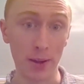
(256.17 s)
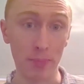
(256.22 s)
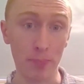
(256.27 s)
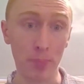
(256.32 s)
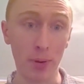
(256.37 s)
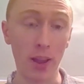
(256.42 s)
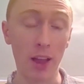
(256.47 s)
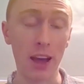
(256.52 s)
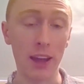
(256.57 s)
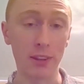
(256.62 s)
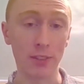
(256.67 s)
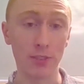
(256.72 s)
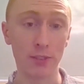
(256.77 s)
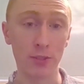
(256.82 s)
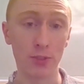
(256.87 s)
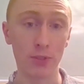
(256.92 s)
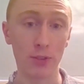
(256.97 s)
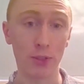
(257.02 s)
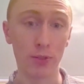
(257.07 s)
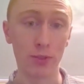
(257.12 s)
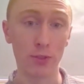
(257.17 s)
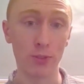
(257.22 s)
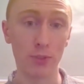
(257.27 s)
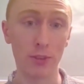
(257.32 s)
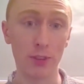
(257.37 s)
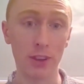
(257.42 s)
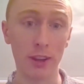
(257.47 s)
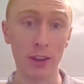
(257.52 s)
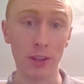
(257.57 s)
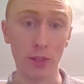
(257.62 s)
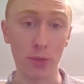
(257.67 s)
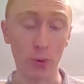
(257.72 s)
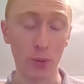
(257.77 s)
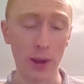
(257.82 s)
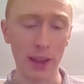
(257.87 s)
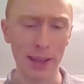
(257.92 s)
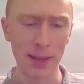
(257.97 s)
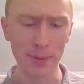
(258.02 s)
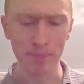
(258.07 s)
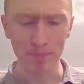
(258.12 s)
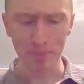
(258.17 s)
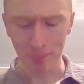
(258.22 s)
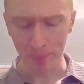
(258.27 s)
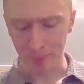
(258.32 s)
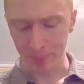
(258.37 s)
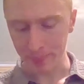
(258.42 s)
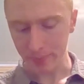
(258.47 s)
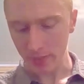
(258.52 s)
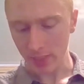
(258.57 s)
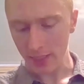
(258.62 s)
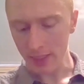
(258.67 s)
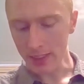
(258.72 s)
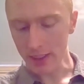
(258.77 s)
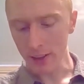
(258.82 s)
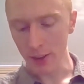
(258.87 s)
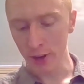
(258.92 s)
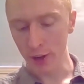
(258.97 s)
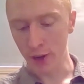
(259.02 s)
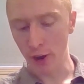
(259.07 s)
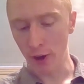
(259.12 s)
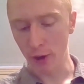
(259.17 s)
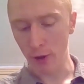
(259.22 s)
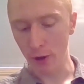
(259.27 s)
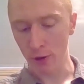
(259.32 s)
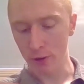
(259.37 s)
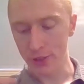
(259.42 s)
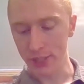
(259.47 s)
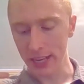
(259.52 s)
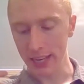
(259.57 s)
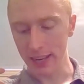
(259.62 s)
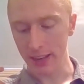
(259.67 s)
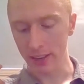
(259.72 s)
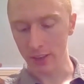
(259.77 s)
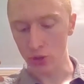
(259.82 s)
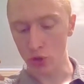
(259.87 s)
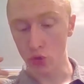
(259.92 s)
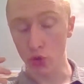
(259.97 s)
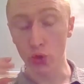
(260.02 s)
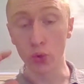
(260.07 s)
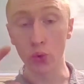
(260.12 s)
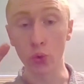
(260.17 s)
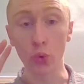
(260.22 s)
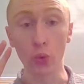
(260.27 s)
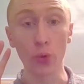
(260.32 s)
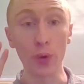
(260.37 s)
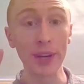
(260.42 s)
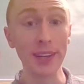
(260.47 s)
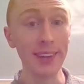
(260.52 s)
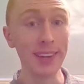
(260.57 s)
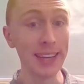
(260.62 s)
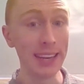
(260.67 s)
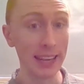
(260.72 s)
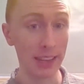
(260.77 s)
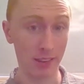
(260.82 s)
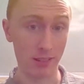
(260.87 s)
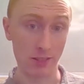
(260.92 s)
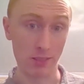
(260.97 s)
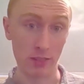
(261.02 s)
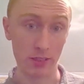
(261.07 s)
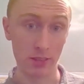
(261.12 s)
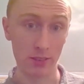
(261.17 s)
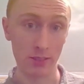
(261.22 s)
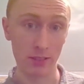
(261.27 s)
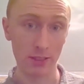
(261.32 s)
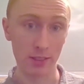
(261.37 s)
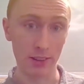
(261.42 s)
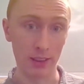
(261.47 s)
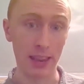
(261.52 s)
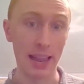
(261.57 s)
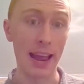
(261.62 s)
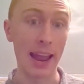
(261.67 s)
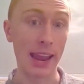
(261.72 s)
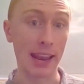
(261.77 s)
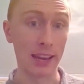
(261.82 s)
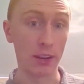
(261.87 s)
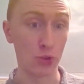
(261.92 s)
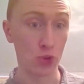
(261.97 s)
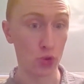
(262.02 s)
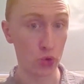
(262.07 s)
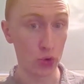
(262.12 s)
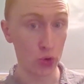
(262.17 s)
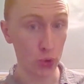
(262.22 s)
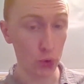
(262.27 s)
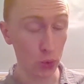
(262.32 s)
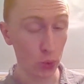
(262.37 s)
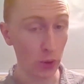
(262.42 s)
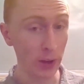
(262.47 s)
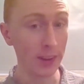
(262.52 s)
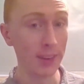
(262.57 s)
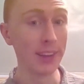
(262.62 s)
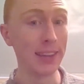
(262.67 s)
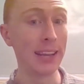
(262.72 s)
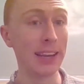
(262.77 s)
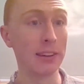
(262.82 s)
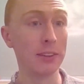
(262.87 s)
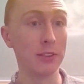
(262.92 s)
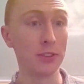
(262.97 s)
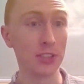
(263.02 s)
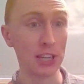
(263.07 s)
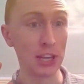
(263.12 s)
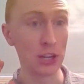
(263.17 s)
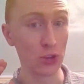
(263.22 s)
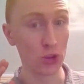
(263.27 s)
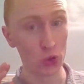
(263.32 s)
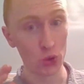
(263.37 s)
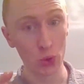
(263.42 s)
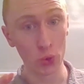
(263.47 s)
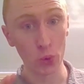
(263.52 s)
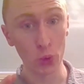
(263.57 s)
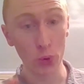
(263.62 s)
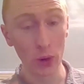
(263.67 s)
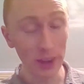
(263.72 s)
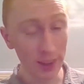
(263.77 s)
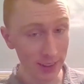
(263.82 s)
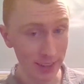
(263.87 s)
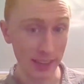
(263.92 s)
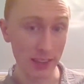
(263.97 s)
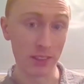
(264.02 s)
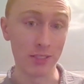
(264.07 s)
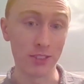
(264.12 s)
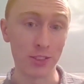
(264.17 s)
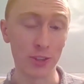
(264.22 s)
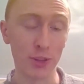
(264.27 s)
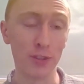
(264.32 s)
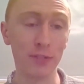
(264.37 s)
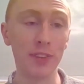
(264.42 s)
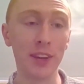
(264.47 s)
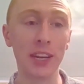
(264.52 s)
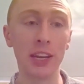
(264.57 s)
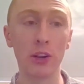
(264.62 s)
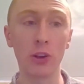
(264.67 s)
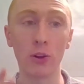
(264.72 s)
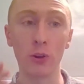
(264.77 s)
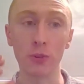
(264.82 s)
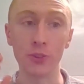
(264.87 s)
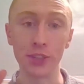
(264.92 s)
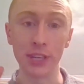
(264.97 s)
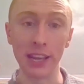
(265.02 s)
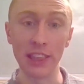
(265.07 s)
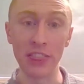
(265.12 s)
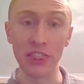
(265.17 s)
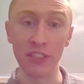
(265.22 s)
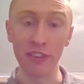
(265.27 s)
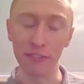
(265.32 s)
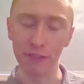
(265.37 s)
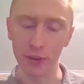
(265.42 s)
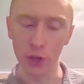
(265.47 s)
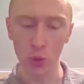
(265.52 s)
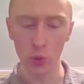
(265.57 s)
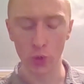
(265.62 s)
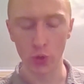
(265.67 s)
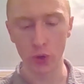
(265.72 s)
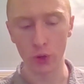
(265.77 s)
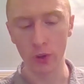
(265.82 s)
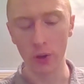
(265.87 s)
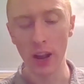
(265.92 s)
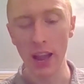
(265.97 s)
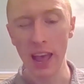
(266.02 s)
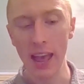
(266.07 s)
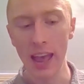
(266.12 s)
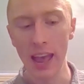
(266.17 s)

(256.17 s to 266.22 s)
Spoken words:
plot thread occurs trillions, like trillions and trillions of years in the future,